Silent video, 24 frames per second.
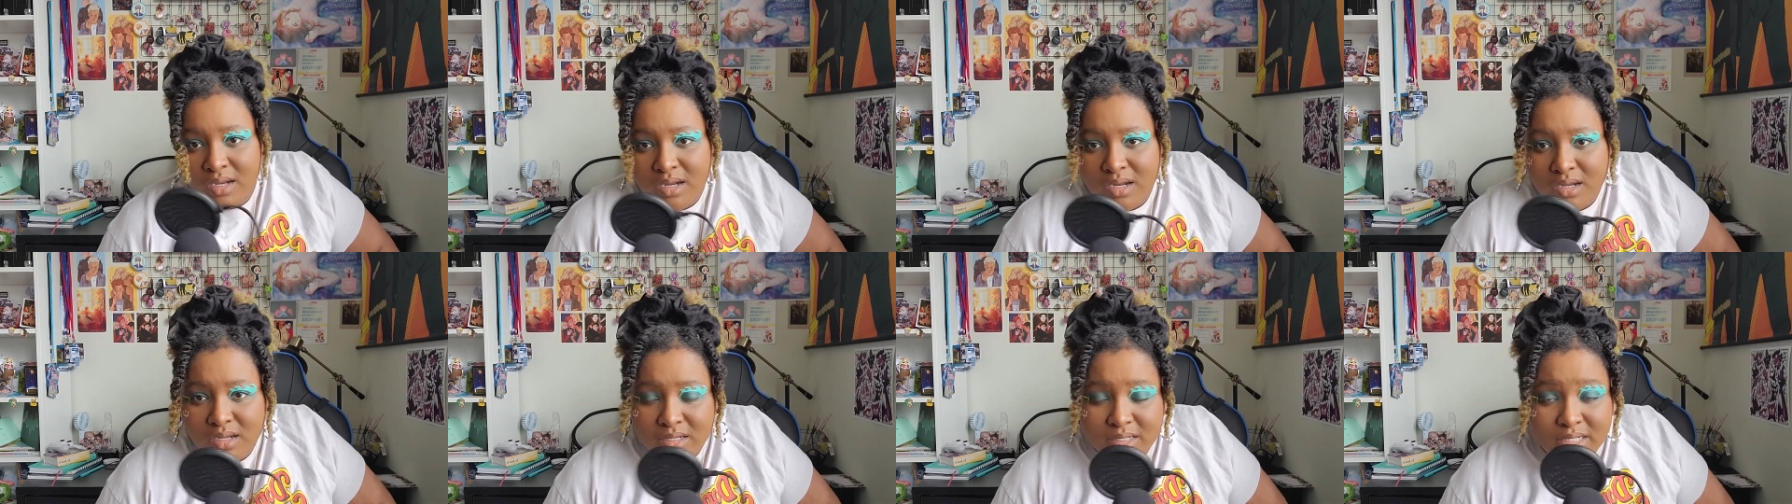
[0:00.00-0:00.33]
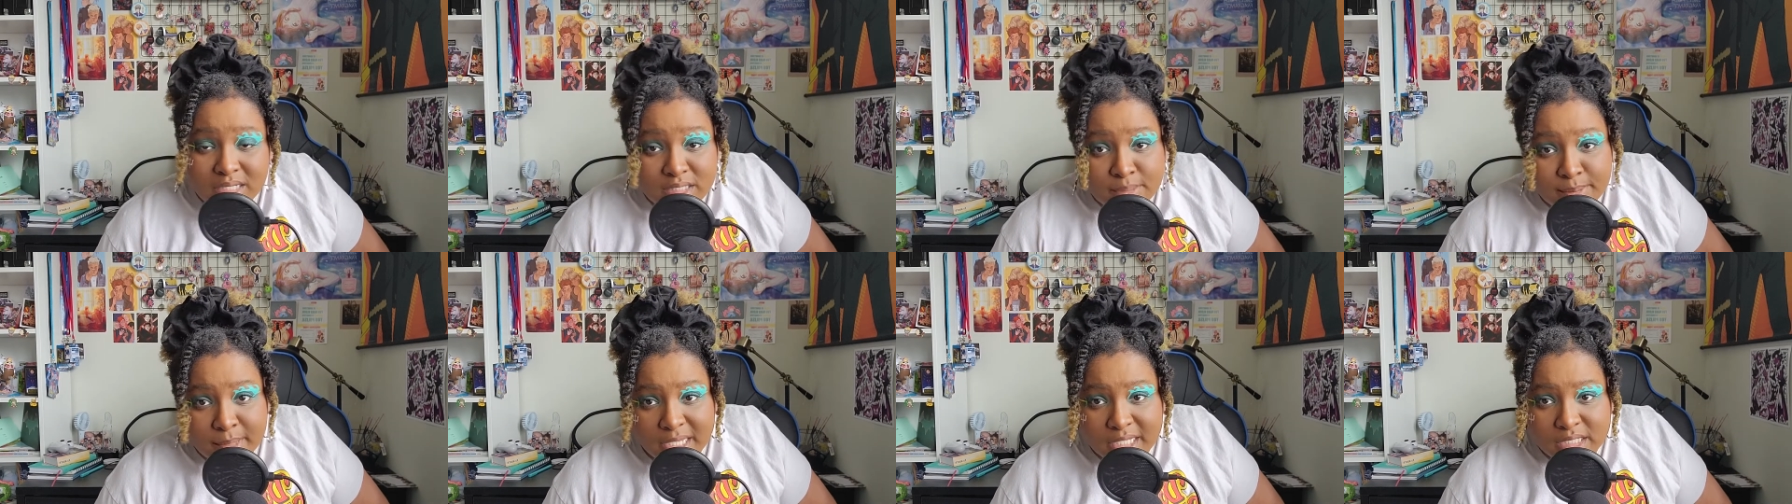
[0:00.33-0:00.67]

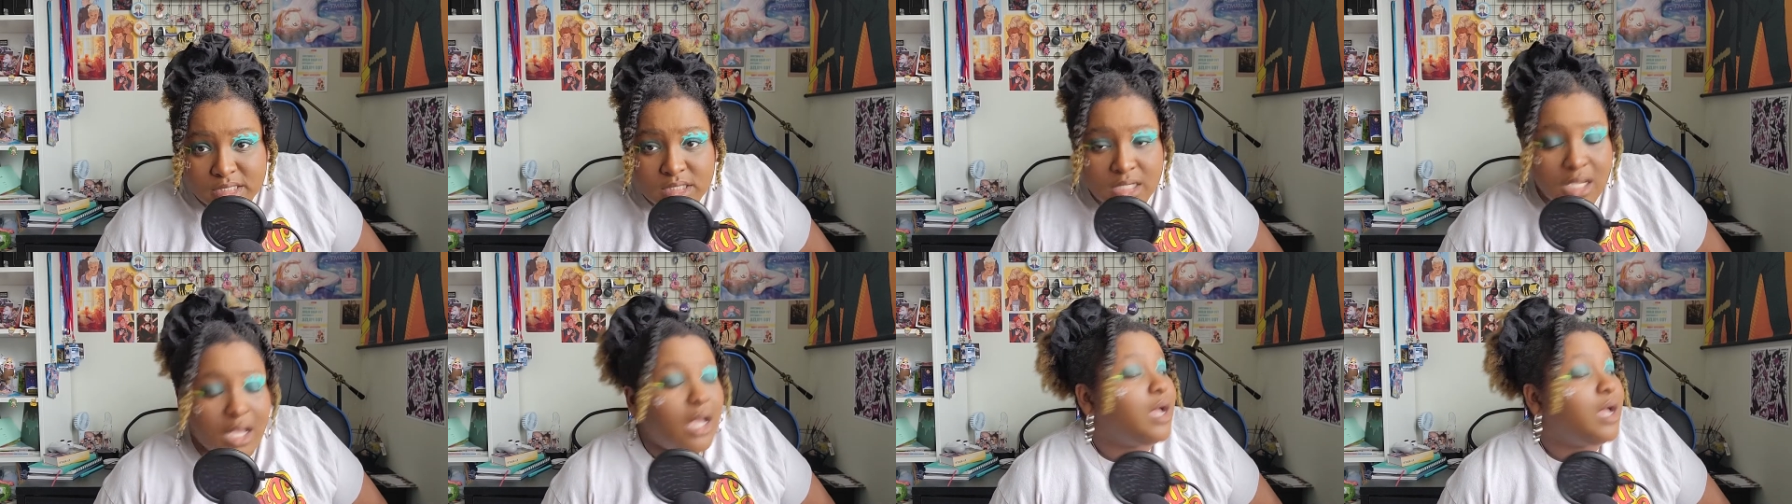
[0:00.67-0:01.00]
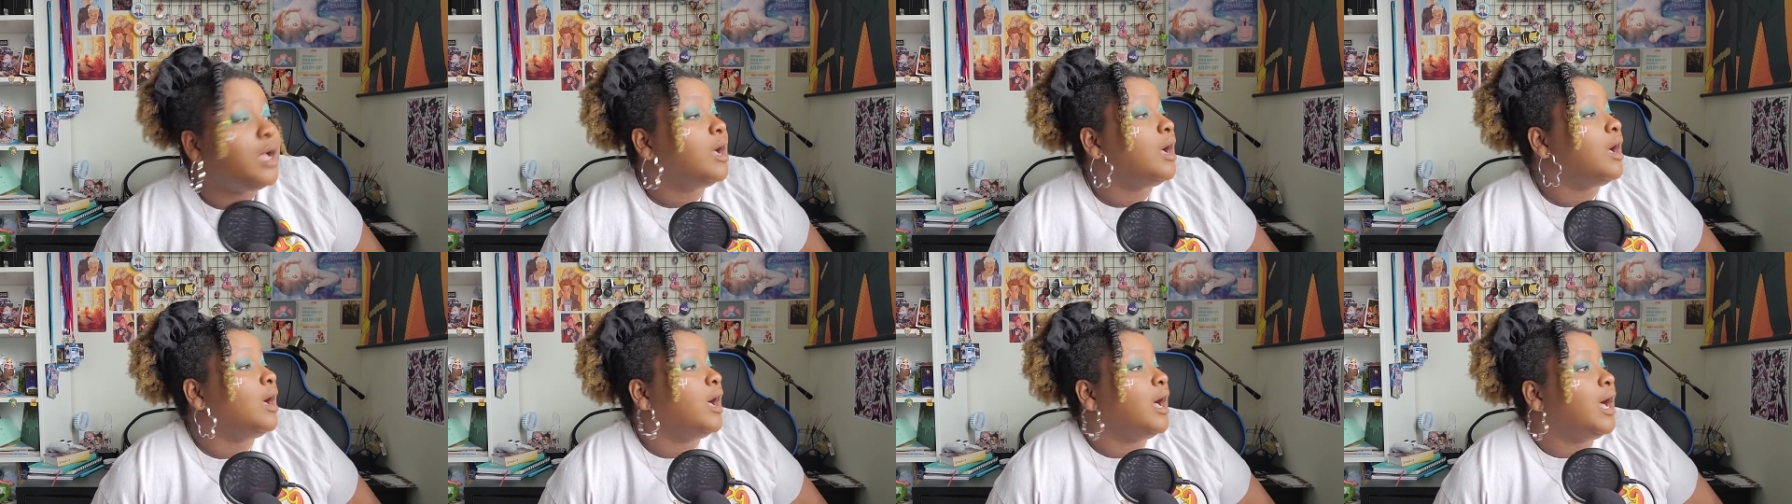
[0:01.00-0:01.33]
this bitch.
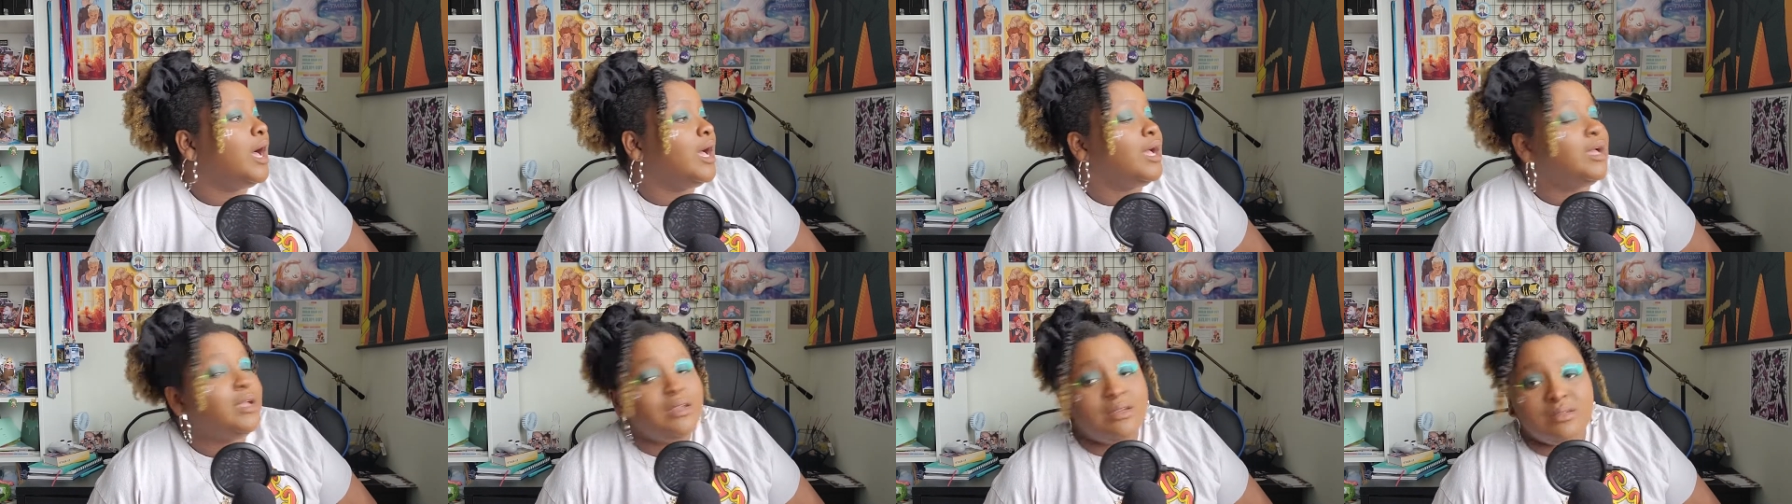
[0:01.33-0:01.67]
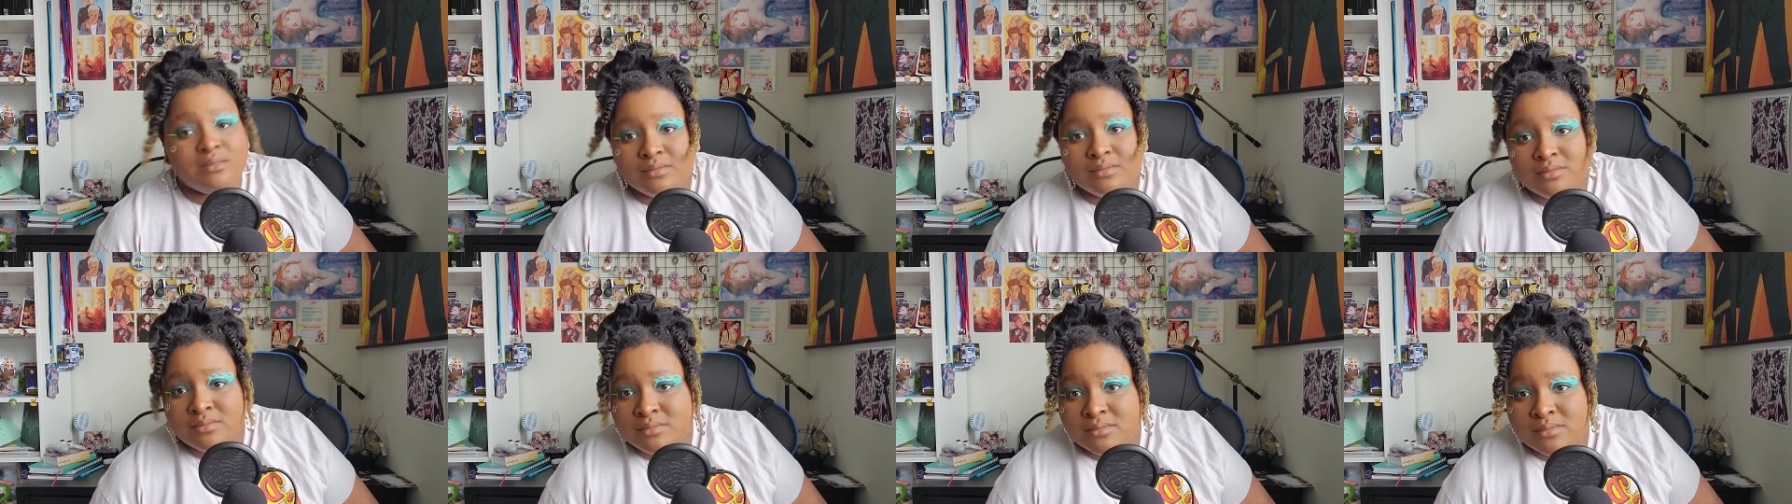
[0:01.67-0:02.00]
All
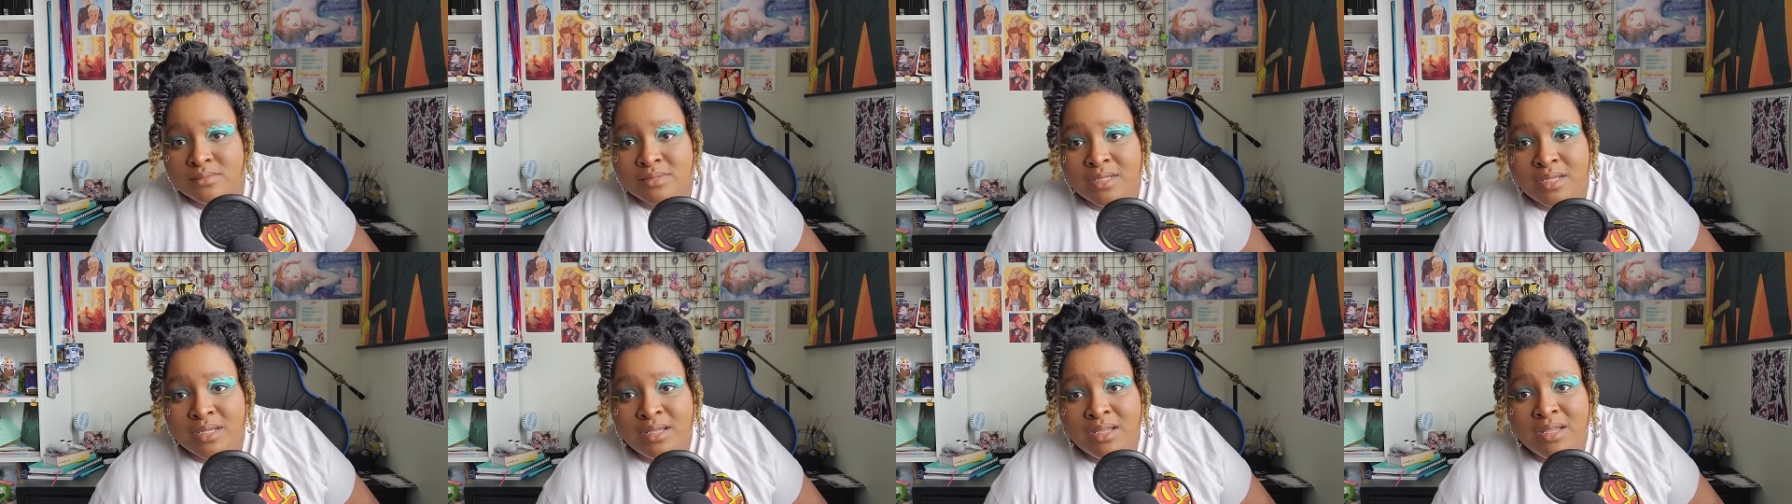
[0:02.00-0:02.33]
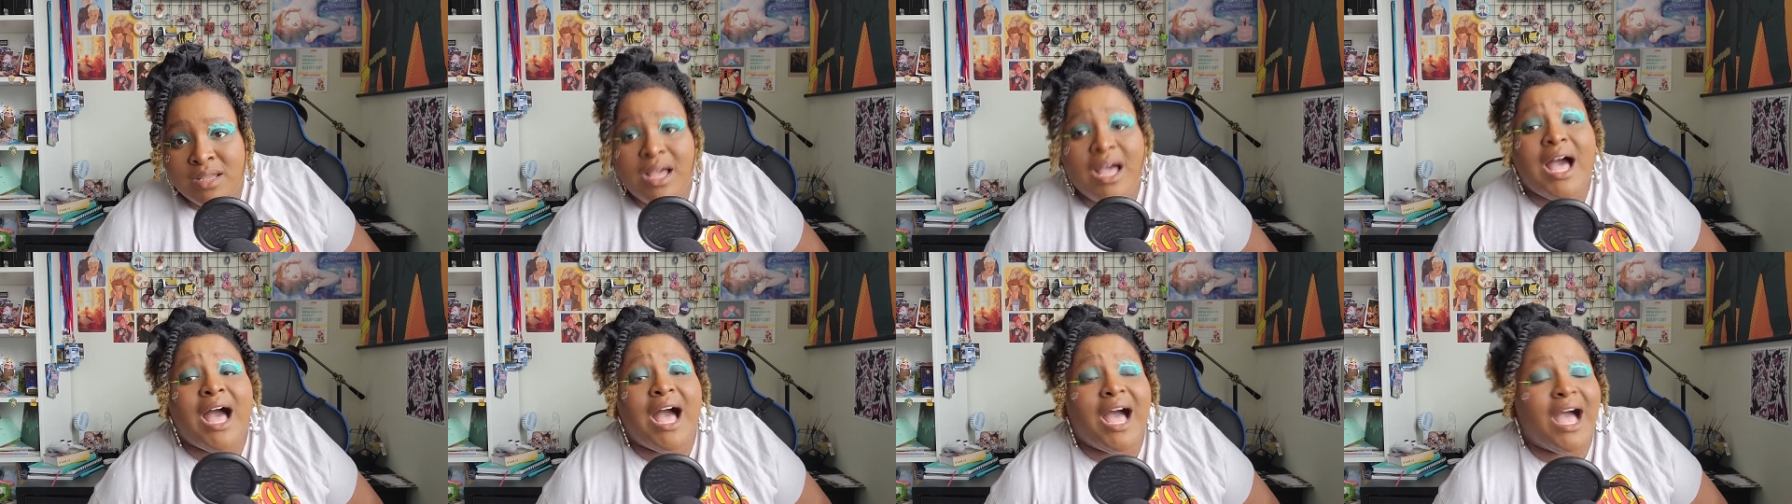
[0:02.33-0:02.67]

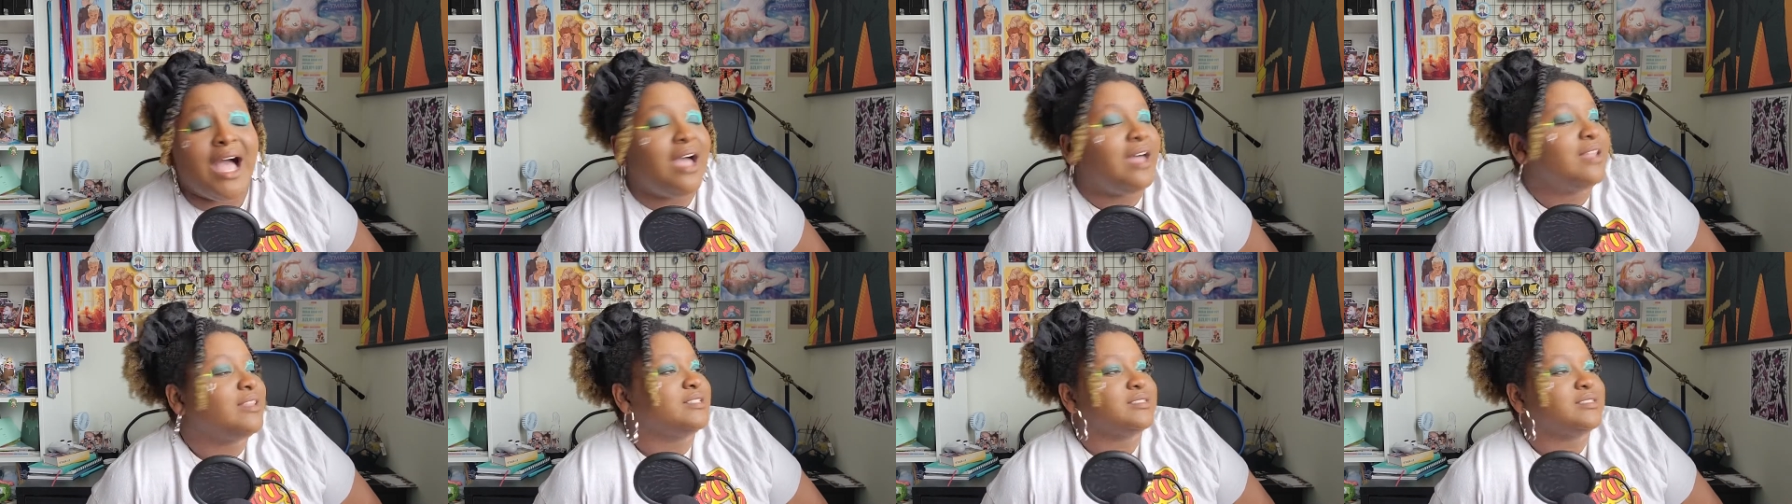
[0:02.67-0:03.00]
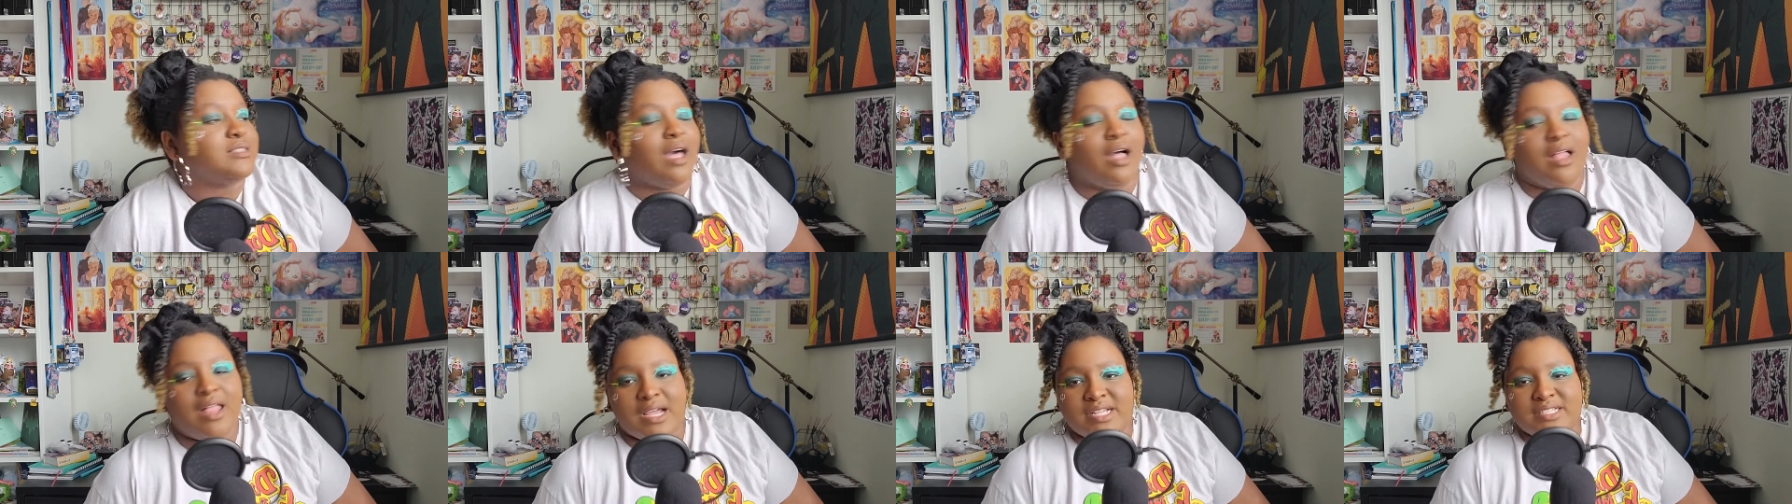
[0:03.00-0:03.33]

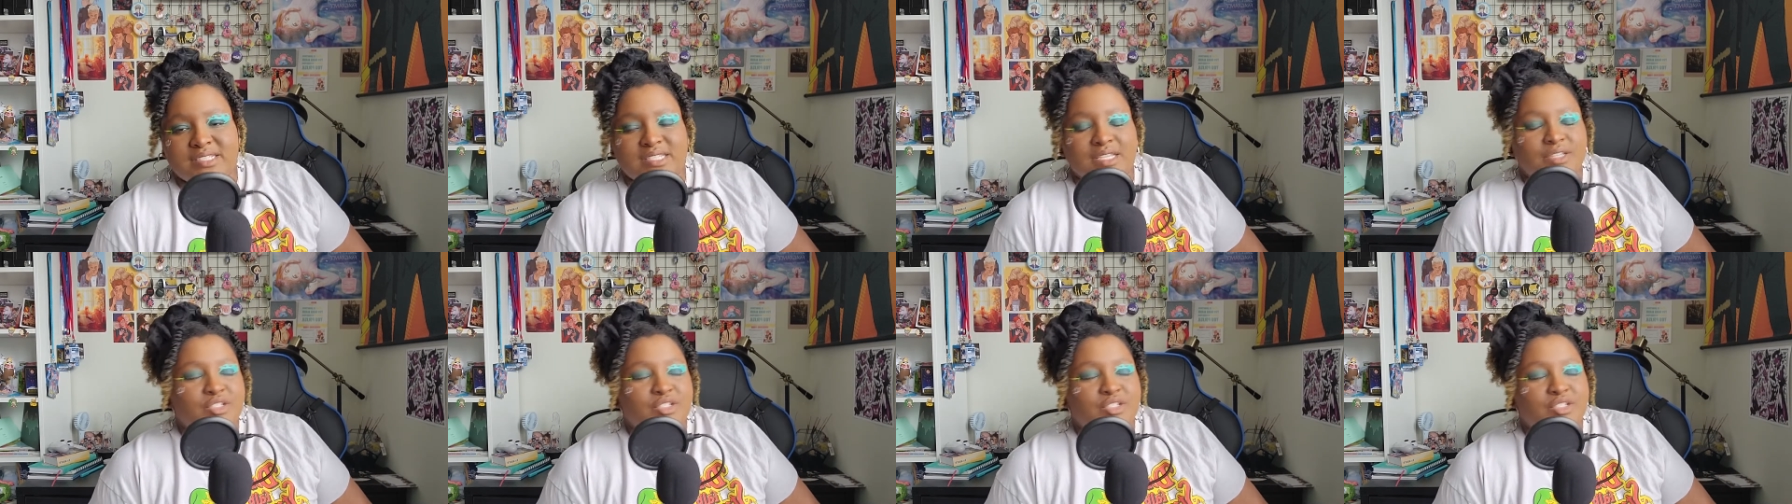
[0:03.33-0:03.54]
I could say,